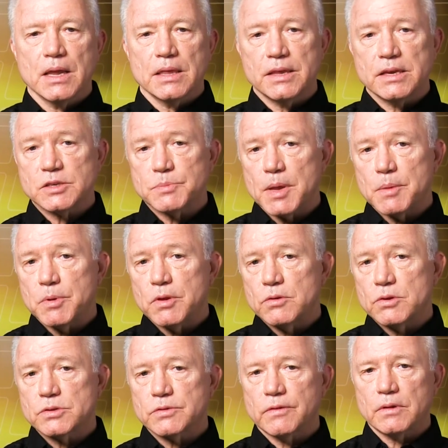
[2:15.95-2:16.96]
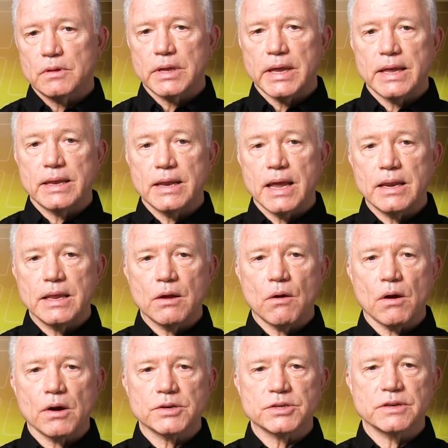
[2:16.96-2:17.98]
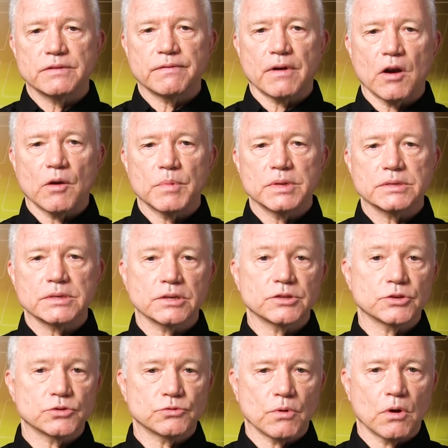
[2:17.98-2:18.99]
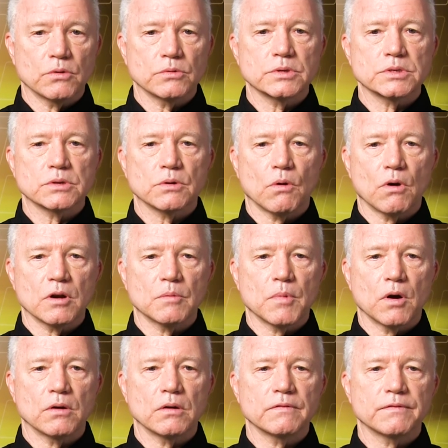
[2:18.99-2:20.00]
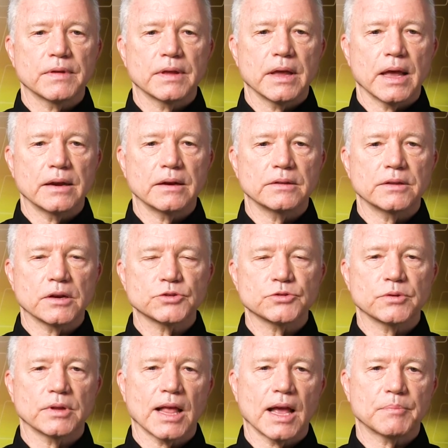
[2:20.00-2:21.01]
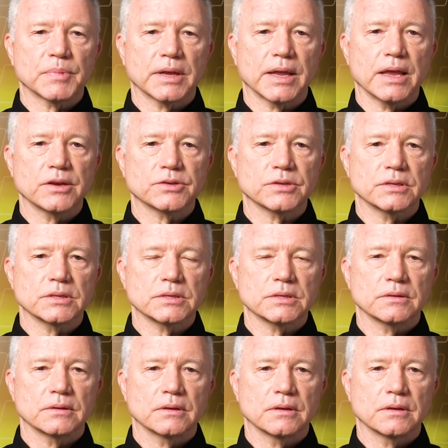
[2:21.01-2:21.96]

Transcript: This may be useful in any harsh environments such as drones, automotive, and industrial applications.